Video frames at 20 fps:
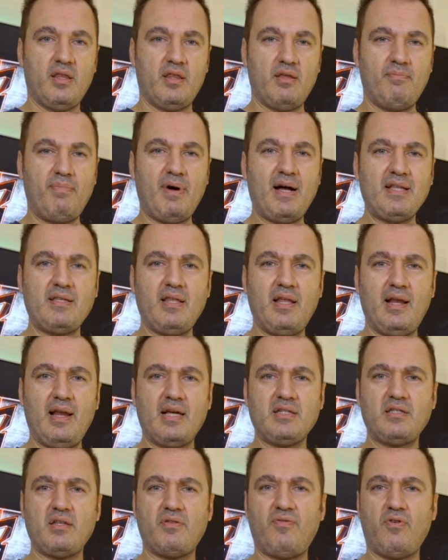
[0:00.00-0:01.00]
The battery
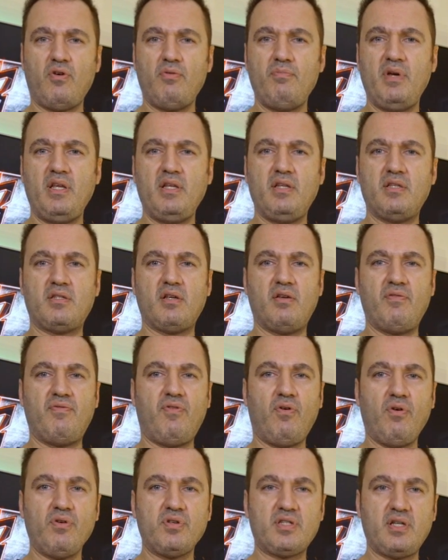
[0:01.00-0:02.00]
lasted 4 minutes and
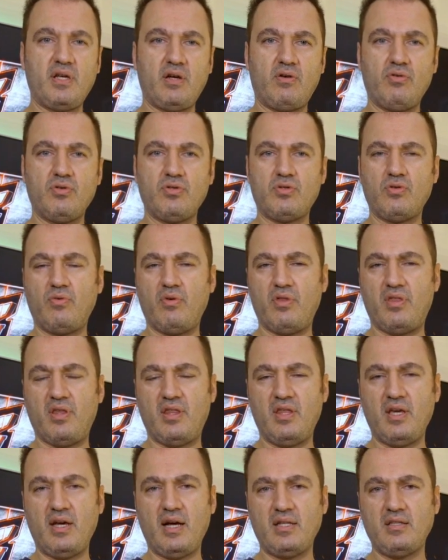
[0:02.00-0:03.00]
4 seconds with
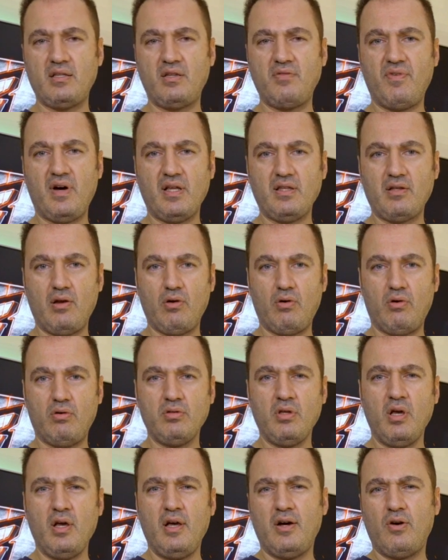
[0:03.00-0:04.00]
a 300 watt
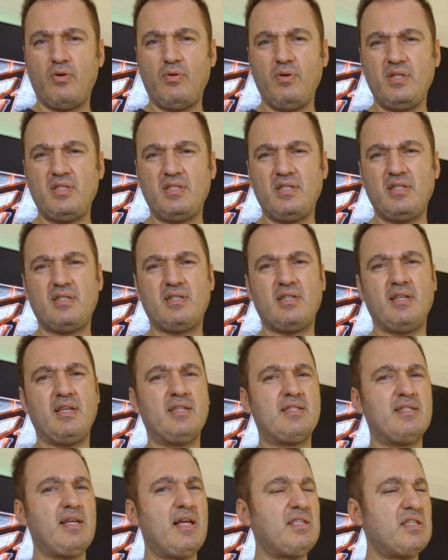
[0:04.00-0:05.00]
load, which is
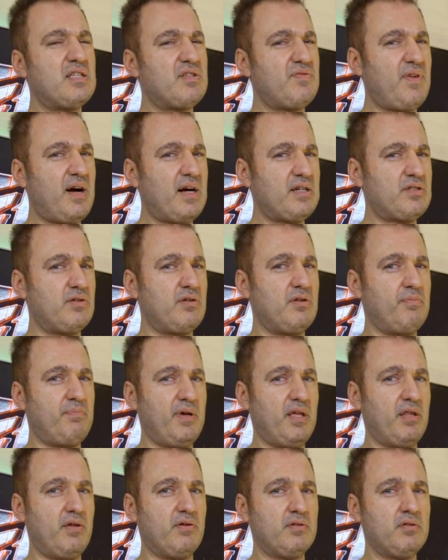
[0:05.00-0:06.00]
a satisfactory
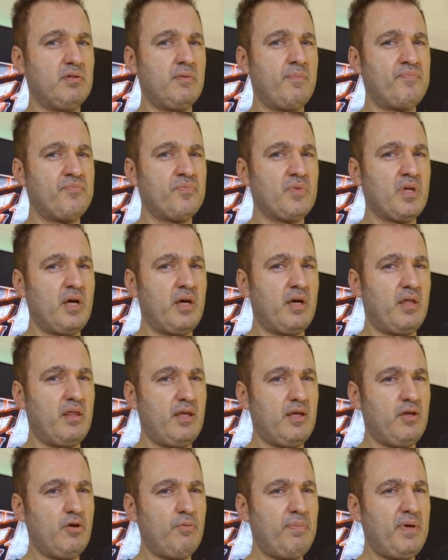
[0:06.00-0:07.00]
period.
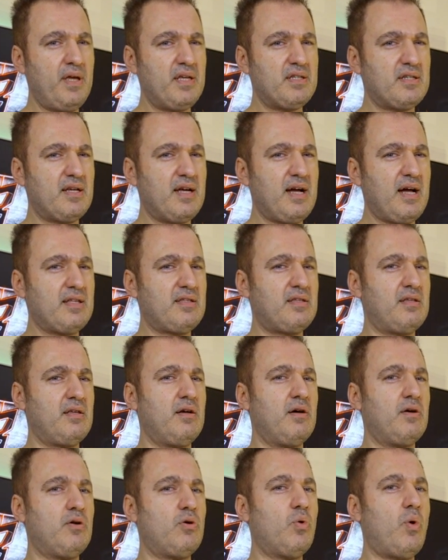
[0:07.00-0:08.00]
The UPS got
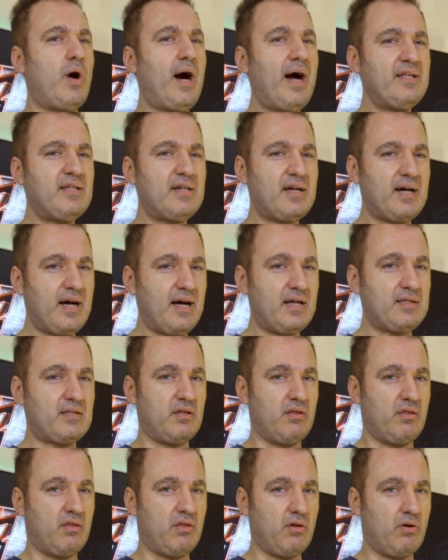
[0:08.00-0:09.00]
quite hot
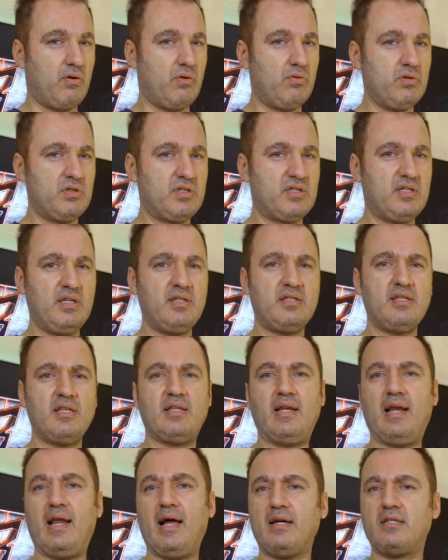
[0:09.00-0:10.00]
though, since
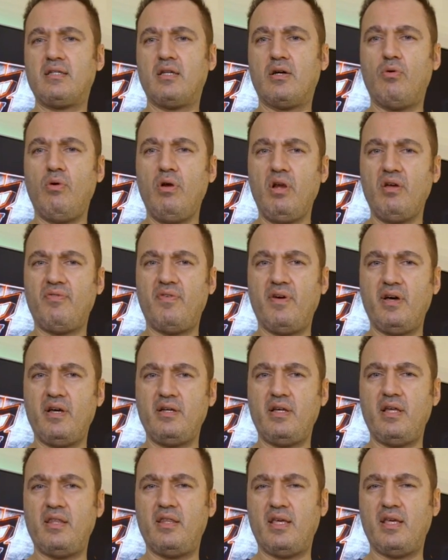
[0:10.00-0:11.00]
it lacks a cooling
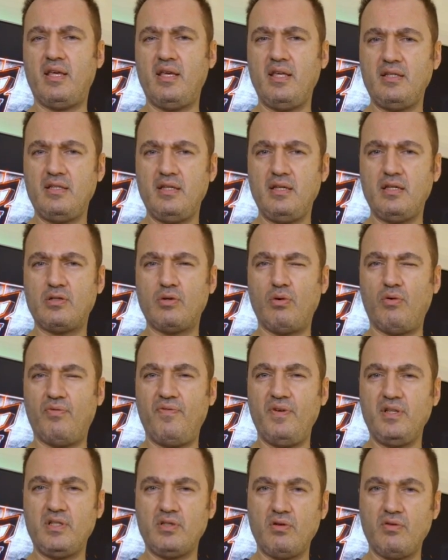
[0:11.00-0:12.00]
fan and the heat sinks of
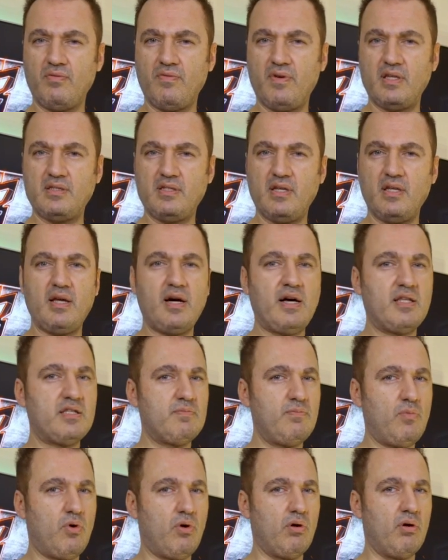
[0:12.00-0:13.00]
its converter are
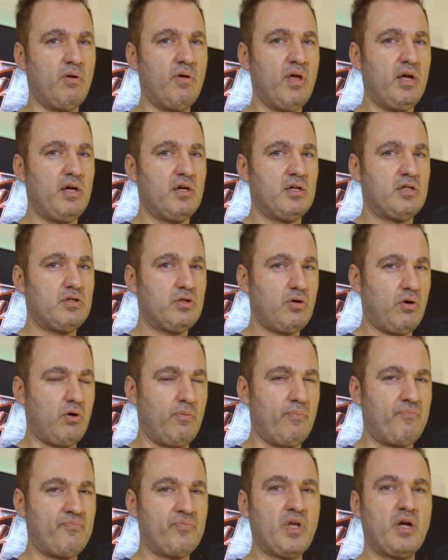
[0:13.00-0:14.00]
small.
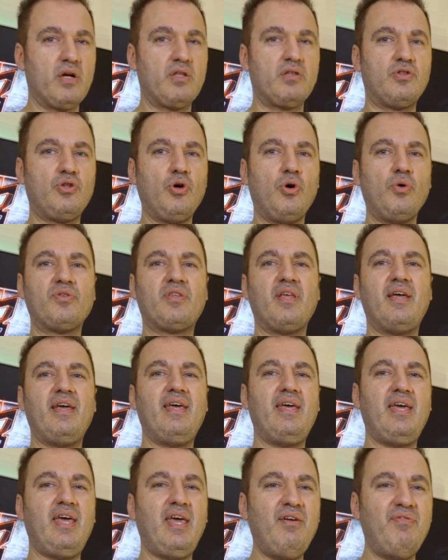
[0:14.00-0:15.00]
So, don't
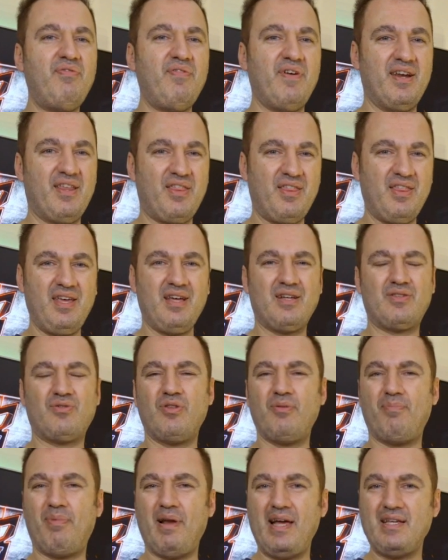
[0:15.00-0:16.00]
even think to
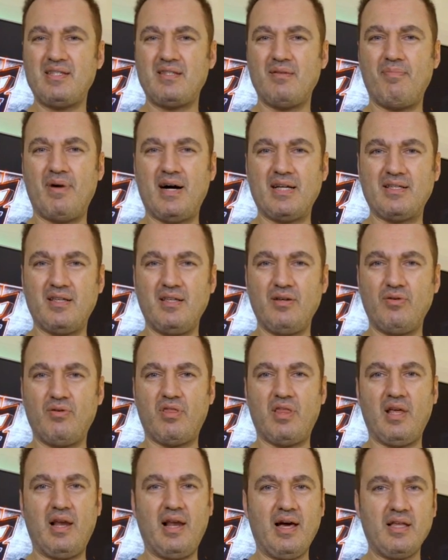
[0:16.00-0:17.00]
replace the battery
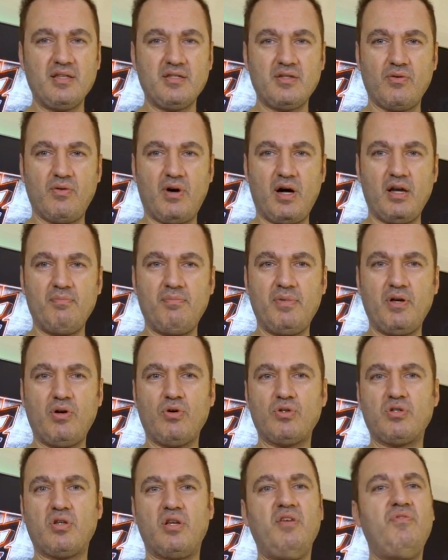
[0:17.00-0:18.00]
with a larger one
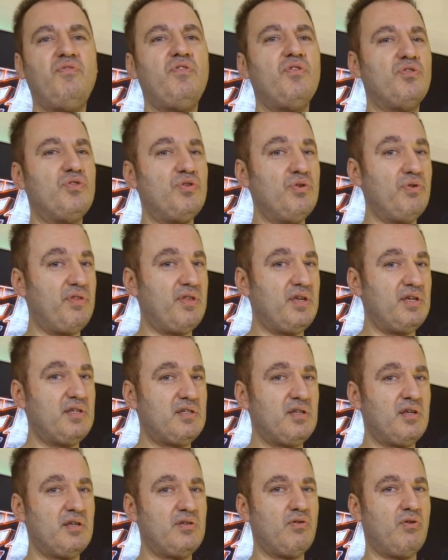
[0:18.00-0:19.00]
because if you do this,
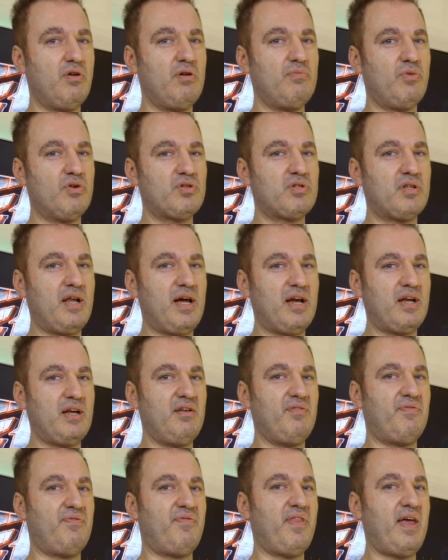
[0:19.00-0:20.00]
you will most
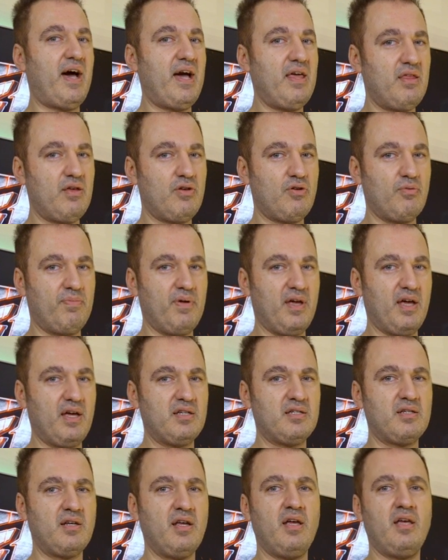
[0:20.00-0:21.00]
likely fry the
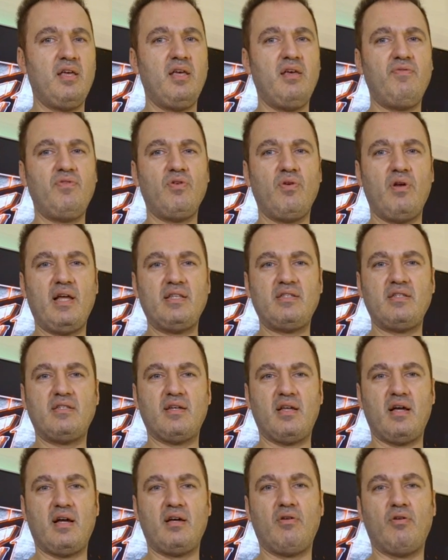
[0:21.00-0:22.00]
UPS if you let it
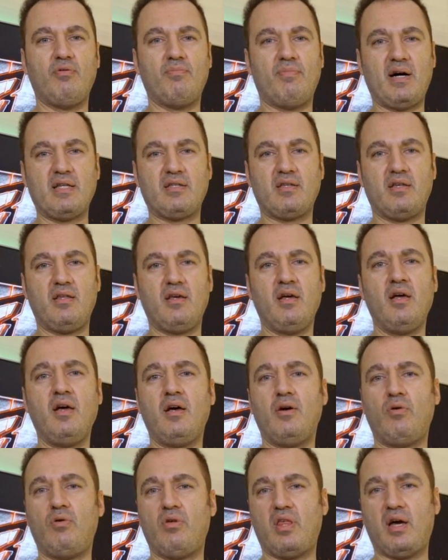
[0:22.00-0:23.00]
run on battery
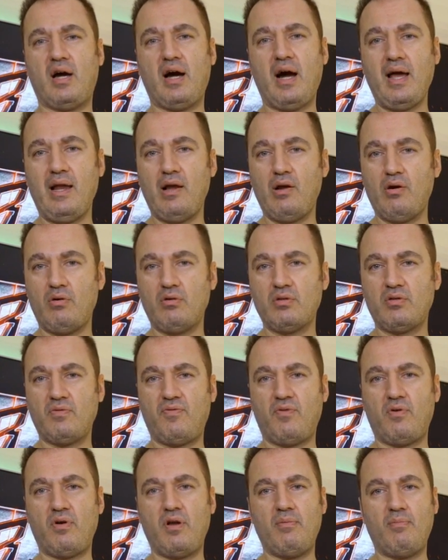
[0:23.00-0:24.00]
with a high load
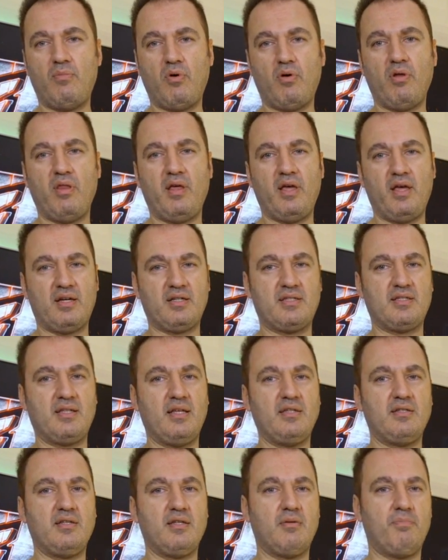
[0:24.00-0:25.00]
for a more
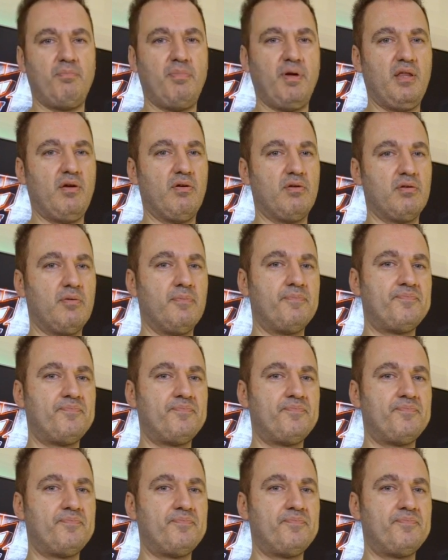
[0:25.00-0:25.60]
extended period.